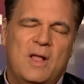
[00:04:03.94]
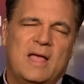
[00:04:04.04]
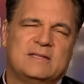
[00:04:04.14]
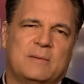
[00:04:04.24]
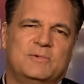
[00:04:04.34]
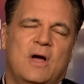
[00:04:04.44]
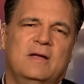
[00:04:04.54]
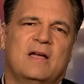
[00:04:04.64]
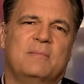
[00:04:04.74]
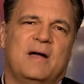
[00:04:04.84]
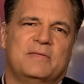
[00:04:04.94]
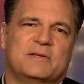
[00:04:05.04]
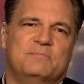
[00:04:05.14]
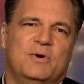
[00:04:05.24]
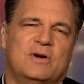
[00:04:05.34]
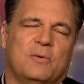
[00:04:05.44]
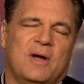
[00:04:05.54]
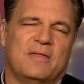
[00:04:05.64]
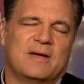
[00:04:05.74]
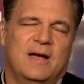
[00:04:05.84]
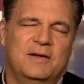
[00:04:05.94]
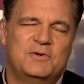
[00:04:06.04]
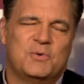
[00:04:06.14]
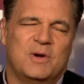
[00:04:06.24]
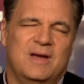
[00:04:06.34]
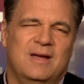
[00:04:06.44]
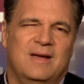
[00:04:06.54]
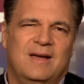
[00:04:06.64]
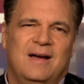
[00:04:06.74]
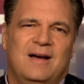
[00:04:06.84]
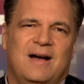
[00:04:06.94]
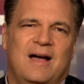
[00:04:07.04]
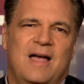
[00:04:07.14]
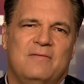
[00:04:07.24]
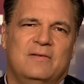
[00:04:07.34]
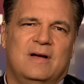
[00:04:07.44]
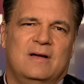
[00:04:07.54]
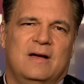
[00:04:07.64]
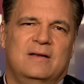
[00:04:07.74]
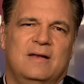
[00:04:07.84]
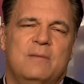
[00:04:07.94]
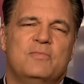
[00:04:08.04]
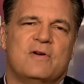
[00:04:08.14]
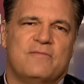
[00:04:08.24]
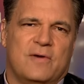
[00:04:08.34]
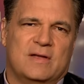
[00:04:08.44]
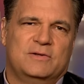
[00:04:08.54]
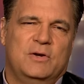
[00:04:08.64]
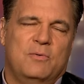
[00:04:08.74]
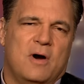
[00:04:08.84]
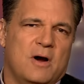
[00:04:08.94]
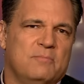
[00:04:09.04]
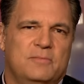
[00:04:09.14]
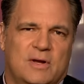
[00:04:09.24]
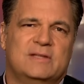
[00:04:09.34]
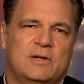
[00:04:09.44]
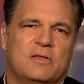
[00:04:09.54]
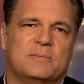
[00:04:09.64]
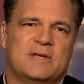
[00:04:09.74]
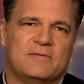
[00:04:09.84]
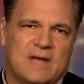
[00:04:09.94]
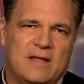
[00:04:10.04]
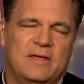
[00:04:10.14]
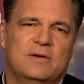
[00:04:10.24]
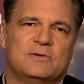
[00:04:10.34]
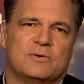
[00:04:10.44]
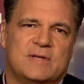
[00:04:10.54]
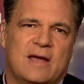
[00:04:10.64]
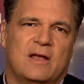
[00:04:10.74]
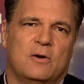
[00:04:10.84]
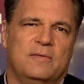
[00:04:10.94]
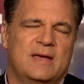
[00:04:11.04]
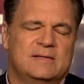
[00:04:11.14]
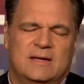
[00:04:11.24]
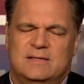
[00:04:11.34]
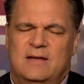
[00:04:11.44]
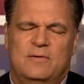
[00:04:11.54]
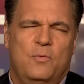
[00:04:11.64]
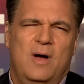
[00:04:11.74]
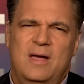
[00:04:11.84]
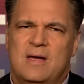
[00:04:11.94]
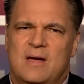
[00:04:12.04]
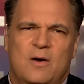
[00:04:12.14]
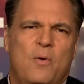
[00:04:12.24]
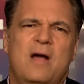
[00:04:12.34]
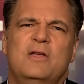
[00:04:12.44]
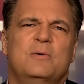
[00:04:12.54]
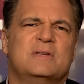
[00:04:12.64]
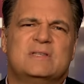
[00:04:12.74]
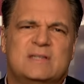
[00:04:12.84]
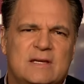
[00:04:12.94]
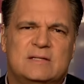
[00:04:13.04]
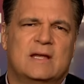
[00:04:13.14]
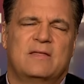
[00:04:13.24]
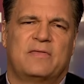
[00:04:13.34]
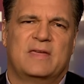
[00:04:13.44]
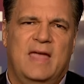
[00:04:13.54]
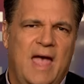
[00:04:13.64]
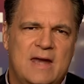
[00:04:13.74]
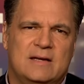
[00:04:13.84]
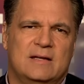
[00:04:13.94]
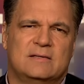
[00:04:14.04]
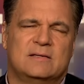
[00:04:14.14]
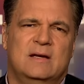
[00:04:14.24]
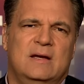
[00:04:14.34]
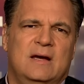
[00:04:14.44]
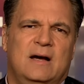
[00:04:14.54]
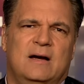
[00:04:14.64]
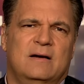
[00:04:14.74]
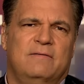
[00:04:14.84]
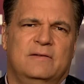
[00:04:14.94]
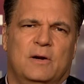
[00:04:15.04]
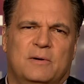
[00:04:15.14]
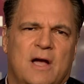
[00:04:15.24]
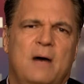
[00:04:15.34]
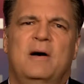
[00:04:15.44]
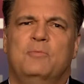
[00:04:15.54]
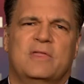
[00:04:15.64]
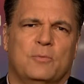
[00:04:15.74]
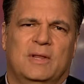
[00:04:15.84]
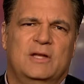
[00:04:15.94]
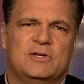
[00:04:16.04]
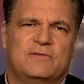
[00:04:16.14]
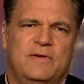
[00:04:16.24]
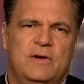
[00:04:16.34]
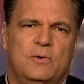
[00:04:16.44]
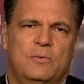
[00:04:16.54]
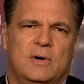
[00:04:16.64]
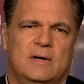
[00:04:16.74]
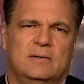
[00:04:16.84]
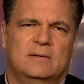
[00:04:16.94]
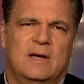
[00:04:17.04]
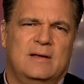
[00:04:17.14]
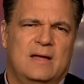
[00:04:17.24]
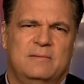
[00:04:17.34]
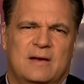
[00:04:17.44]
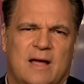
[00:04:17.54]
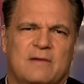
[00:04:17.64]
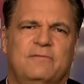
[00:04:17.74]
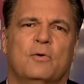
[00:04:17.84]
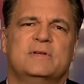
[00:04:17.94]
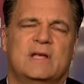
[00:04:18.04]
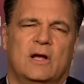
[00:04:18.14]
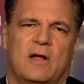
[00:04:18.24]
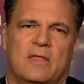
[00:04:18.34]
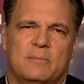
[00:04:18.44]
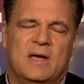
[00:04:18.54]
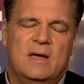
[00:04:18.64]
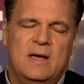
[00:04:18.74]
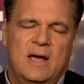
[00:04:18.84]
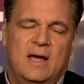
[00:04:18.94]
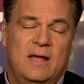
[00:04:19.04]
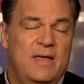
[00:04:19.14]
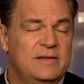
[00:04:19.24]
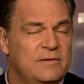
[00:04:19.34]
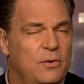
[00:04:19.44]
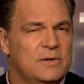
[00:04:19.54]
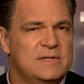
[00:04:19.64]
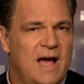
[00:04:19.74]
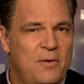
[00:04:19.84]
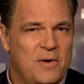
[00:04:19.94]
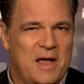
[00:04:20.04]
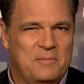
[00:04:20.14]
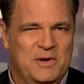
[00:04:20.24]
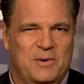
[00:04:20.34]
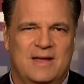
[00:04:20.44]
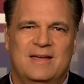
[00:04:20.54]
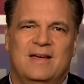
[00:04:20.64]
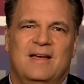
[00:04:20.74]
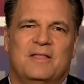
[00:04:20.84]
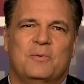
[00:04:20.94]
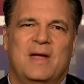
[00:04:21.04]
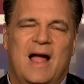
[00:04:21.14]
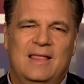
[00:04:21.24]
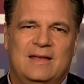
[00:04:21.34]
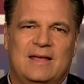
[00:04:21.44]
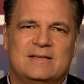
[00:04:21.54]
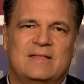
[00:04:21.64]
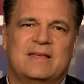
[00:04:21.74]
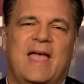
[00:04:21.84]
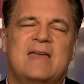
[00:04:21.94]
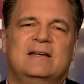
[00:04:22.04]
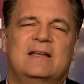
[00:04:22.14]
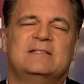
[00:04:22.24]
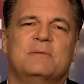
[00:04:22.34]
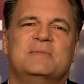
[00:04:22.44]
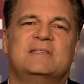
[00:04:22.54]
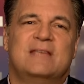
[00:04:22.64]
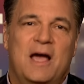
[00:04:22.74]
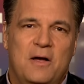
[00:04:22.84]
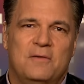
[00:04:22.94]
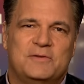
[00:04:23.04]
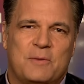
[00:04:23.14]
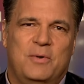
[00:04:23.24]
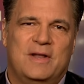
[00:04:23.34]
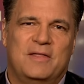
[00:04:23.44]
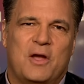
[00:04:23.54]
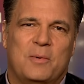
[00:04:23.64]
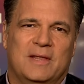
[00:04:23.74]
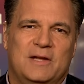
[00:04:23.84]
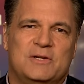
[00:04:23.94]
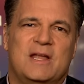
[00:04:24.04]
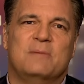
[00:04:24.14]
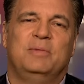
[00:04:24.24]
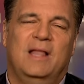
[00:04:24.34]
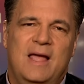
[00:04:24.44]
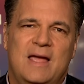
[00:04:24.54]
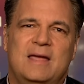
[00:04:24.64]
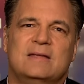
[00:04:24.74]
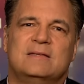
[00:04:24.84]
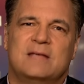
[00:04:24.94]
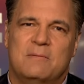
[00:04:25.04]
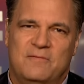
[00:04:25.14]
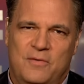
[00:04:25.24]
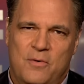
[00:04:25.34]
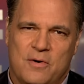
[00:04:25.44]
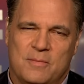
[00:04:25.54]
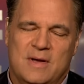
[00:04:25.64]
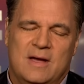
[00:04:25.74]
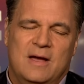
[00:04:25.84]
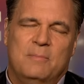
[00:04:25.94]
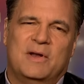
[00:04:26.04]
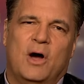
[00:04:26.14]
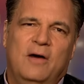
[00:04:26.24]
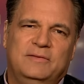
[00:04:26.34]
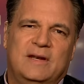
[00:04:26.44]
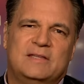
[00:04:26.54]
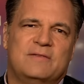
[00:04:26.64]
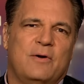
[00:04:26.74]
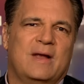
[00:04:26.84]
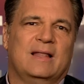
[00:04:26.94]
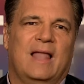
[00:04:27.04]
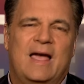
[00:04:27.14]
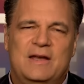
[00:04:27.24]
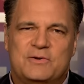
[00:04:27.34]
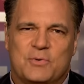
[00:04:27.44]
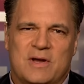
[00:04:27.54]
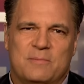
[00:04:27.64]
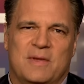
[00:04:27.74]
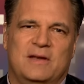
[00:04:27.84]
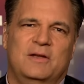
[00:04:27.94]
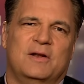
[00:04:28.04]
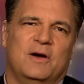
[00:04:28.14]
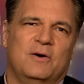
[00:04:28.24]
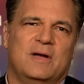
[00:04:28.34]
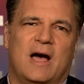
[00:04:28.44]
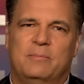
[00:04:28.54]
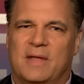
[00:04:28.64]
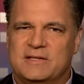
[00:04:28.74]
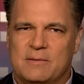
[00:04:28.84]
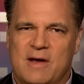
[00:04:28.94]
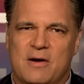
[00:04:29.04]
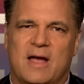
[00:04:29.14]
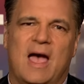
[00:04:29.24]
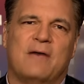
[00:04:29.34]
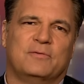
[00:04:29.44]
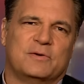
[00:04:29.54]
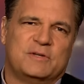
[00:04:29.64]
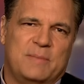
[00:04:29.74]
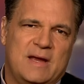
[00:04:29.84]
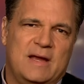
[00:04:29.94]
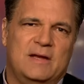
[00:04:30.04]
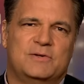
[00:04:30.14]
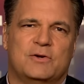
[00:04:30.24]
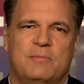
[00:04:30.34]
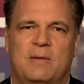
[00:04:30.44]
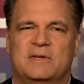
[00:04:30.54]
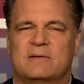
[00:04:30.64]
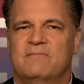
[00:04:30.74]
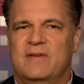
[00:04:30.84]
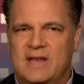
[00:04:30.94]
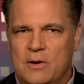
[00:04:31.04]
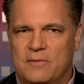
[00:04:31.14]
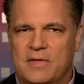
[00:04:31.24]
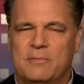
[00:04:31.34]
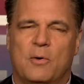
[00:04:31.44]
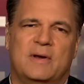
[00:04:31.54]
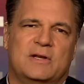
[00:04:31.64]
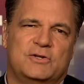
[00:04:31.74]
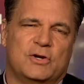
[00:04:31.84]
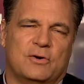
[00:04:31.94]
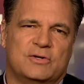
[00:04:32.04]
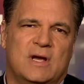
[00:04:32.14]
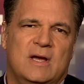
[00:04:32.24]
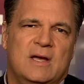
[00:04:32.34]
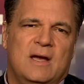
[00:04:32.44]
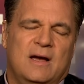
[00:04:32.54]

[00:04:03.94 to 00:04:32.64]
Well, as I'm talking about this book around the country, I have a number of friends who are consider themselves atheists or secular, and they say, Stephen, why are you insisting that the candidates, come up with a religious view and kind of forcing it on them? And that's, of course, not what I'm doing. The reality is that the candidates themselves are putting their religion in play in some form. But often it's a very light treatment, you know, God bless America after a speech or maybe some video of them going to church.